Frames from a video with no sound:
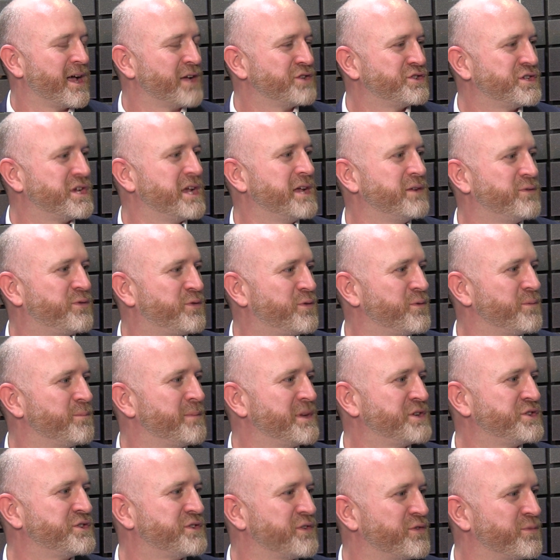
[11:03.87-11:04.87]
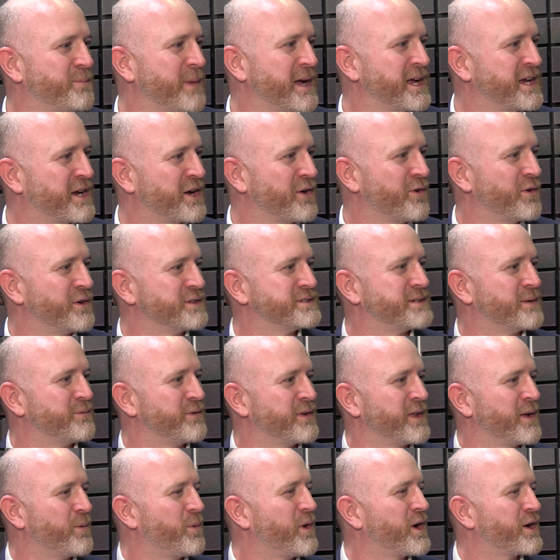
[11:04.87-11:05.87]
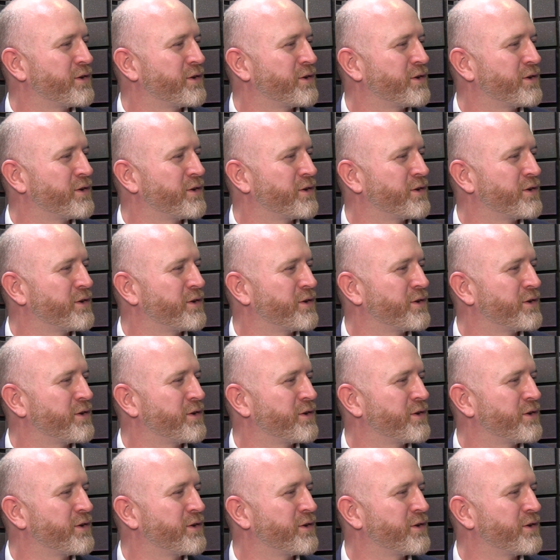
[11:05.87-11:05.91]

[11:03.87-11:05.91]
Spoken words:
Chief Mischief Maker or something like that.